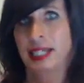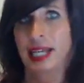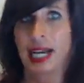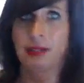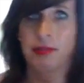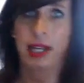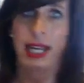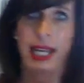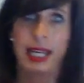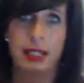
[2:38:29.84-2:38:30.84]
out of
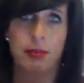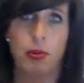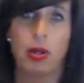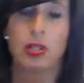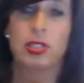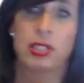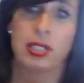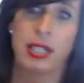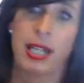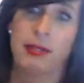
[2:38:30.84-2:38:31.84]
hand,
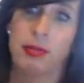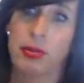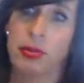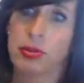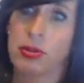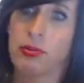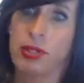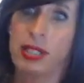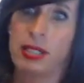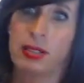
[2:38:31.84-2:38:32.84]
Washington Navels,
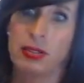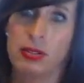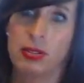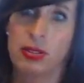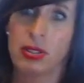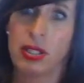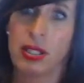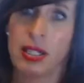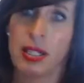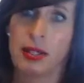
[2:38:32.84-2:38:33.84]
Trovitas,
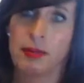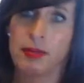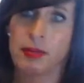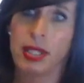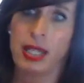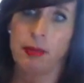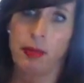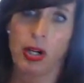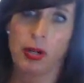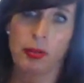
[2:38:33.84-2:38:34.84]
yeah,
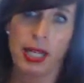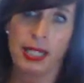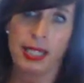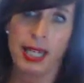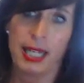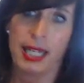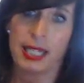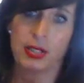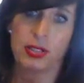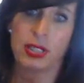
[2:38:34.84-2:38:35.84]
marmalade, yeah,
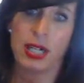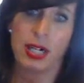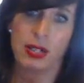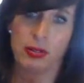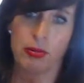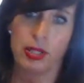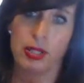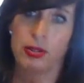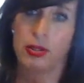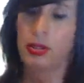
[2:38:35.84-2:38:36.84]
English style, the
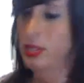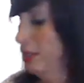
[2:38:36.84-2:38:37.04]
real,